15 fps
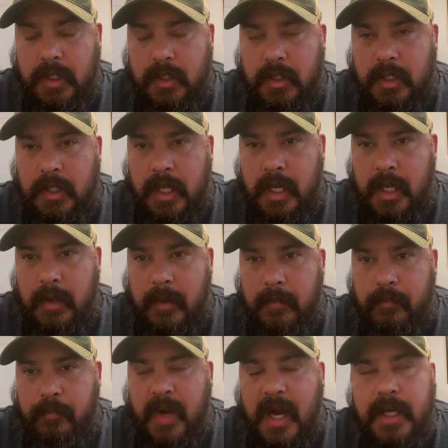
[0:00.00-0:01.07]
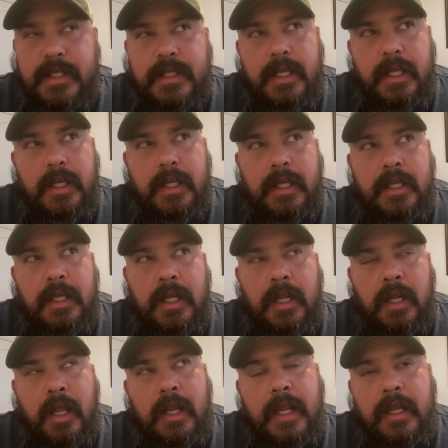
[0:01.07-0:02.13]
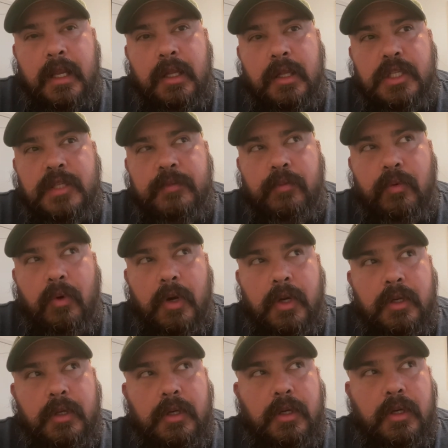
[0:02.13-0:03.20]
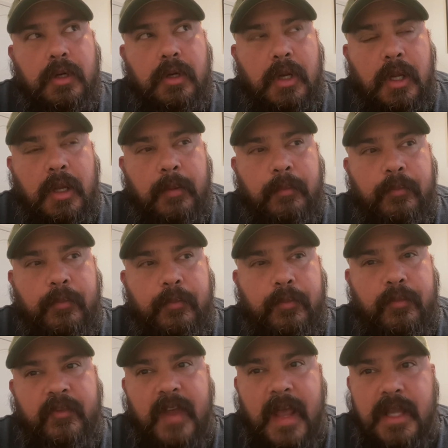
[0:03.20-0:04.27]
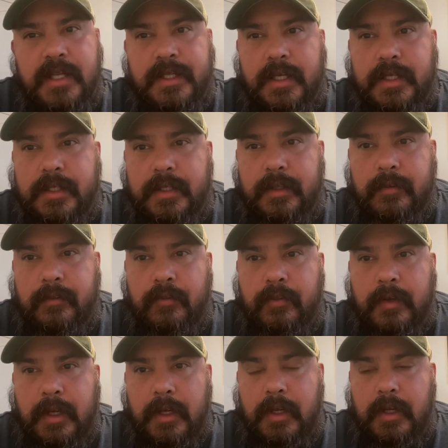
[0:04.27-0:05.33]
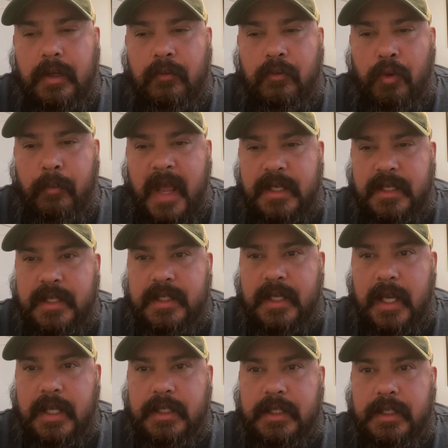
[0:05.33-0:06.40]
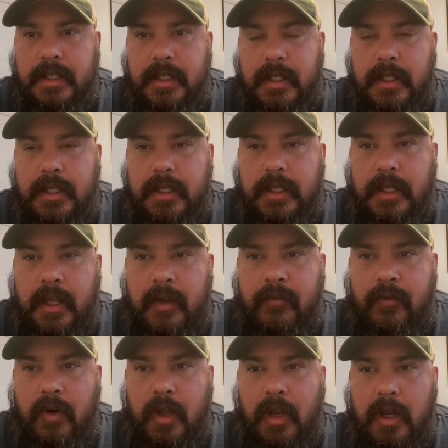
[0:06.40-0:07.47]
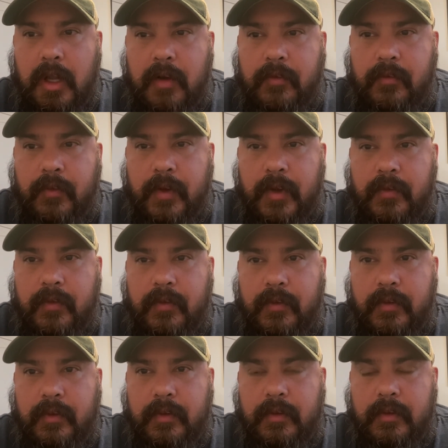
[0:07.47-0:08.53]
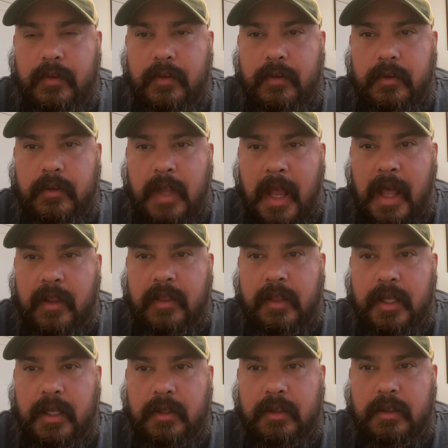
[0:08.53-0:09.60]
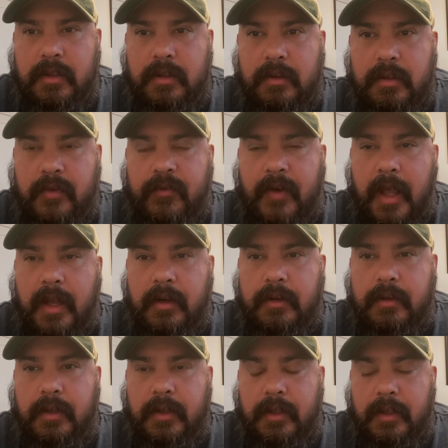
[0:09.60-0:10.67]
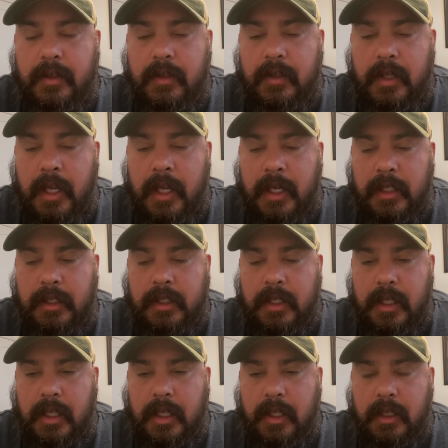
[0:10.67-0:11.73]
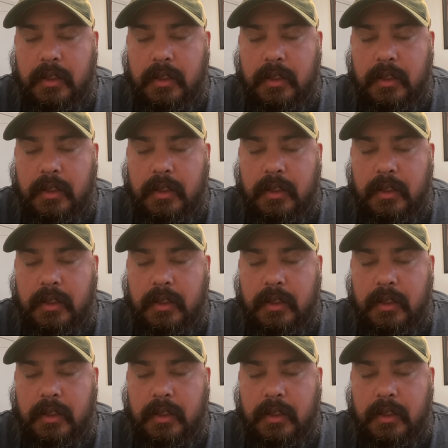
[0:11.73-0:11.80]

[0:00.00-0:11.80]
the, boxing, uh, unlike any other sport, fans tend to romanticize and fall in love with the athlete, the fighter. And uh,